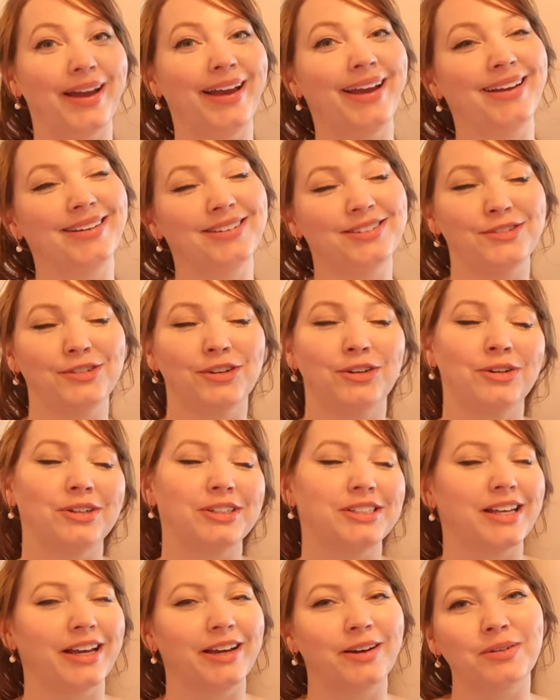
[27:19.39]
And of
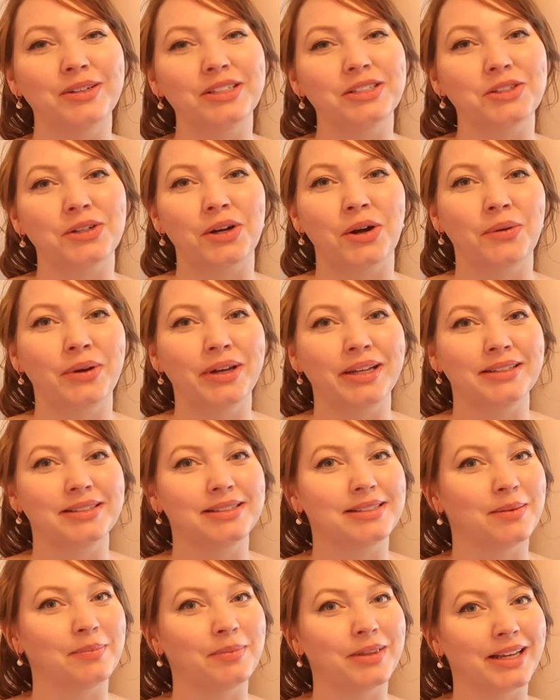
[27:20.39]
course, I always throw in
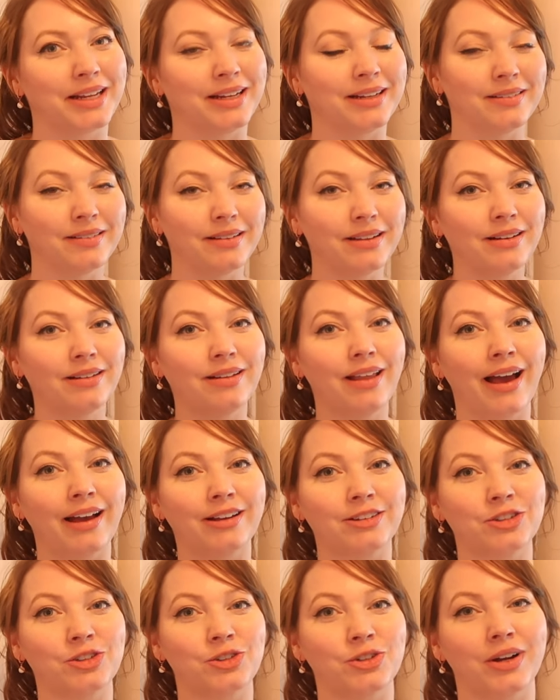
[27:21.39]
something a little
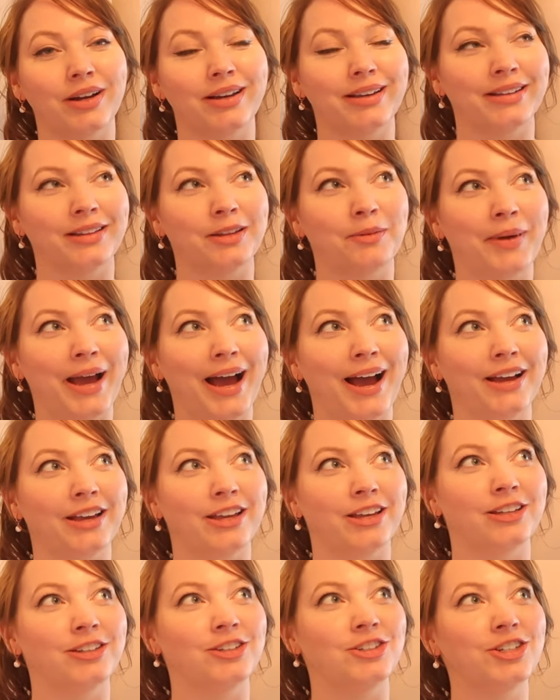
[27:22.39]
extra in the
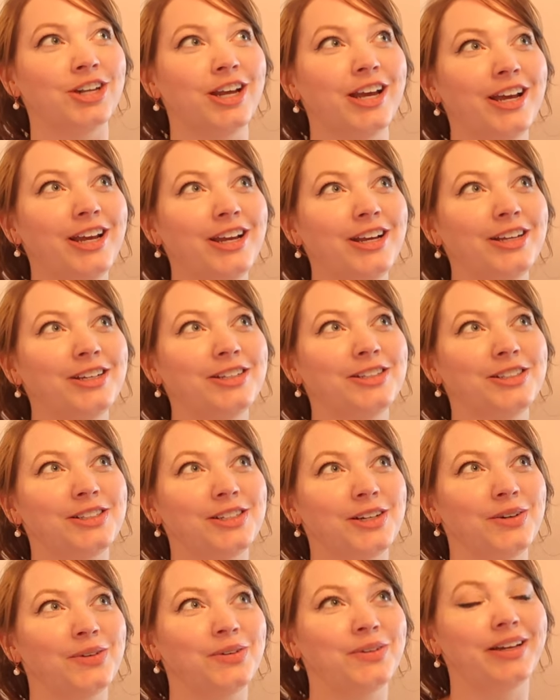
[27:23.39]
package
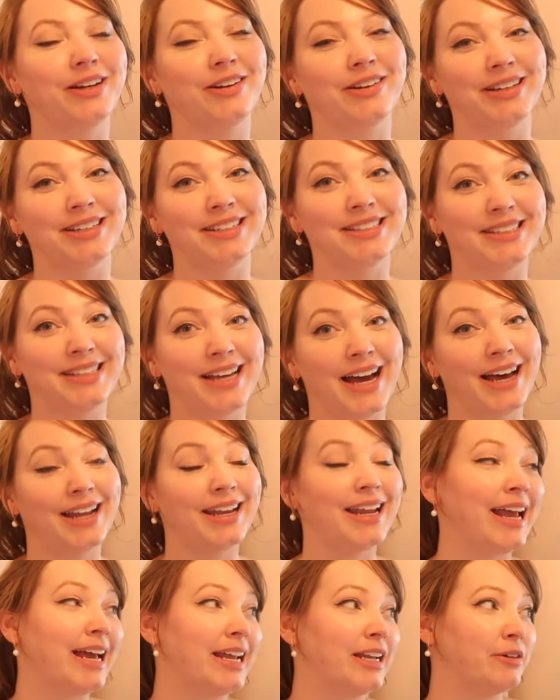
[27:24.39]
so there is
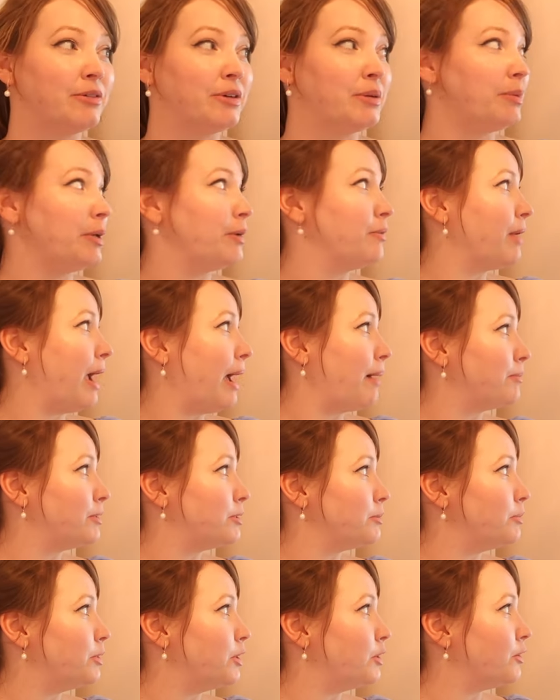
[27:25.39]
that, and it would be
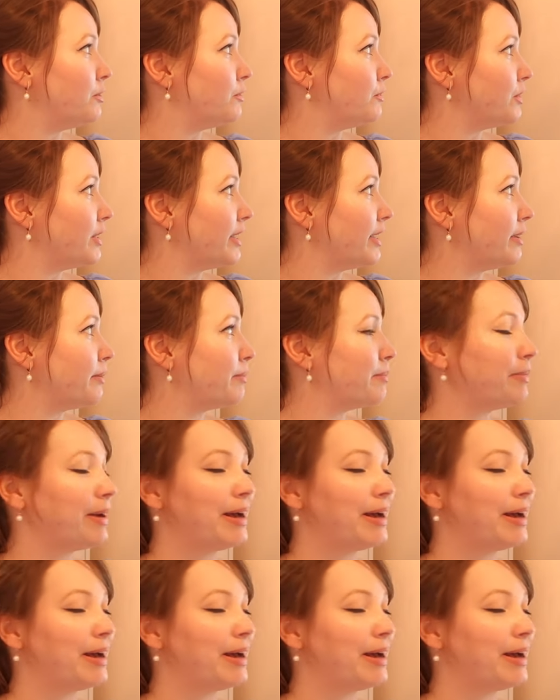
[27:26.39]
wrapped beautifully.